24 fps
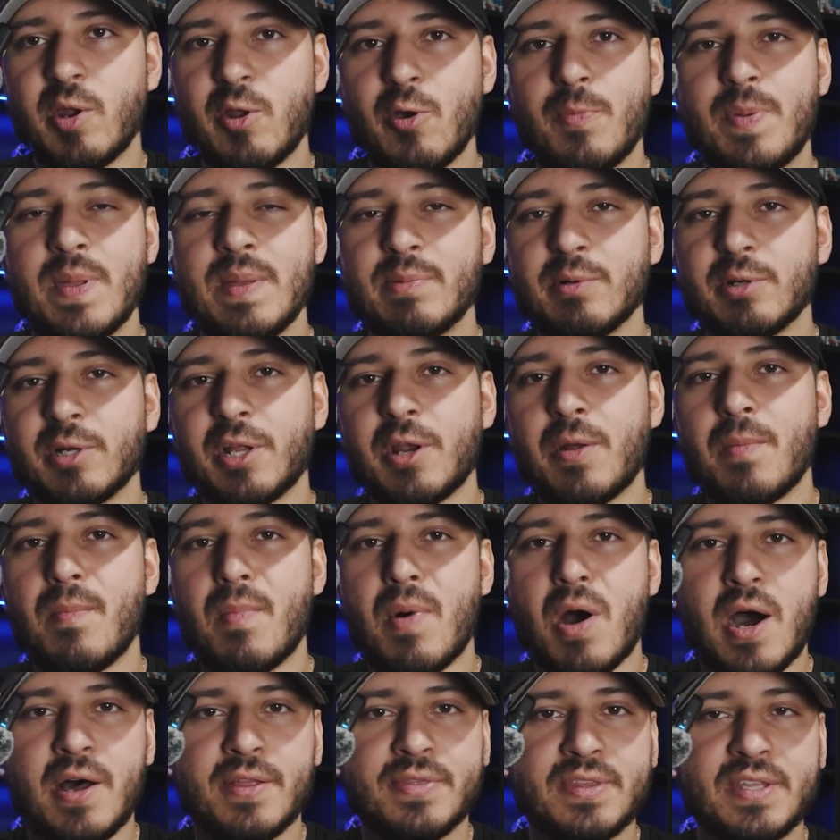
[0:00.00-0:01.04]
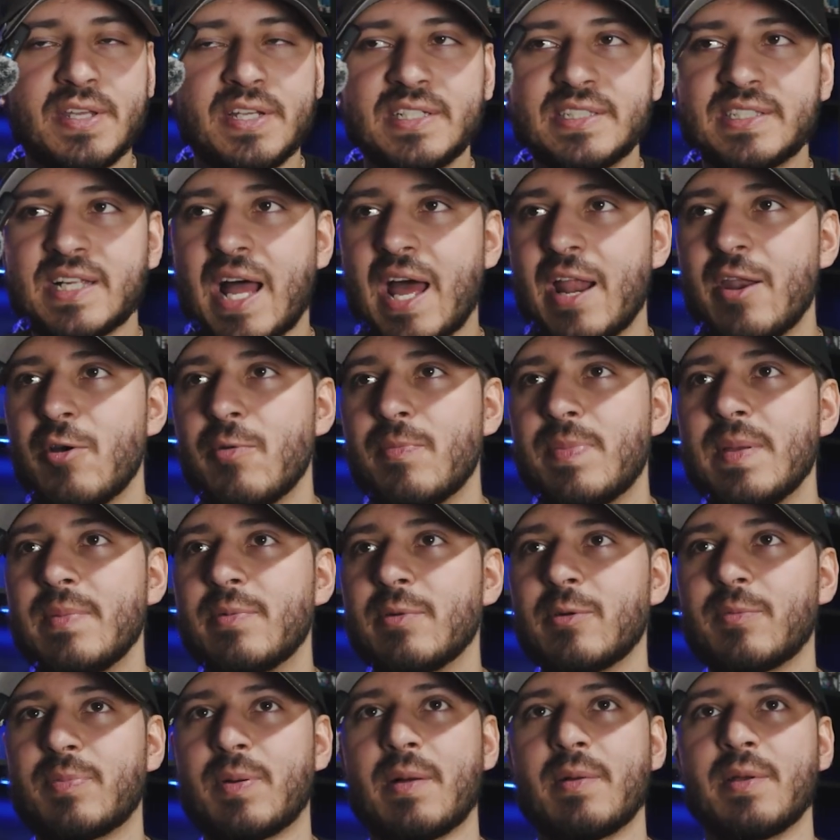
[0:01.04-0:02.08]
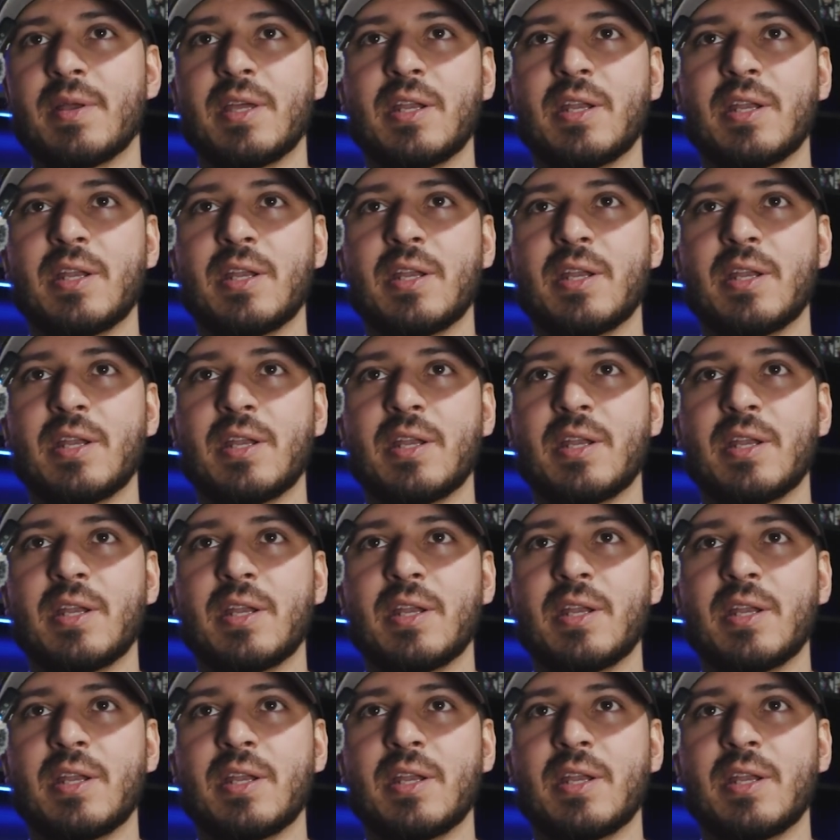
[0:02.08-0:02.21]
I know people are going to mod this. I know people are probably